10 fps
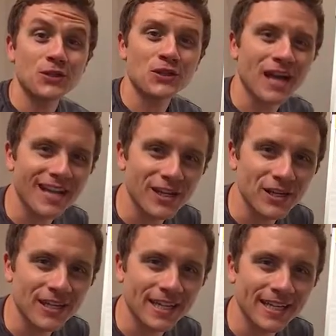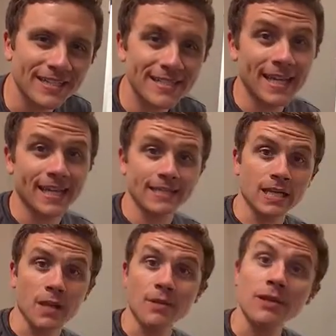Scott here again, taking
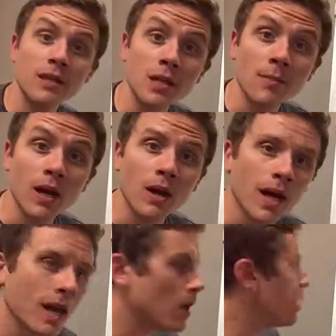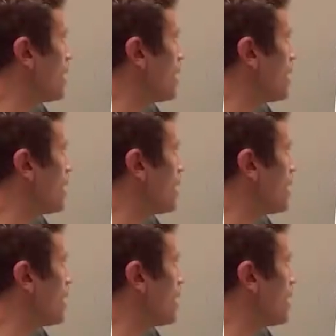time to think about how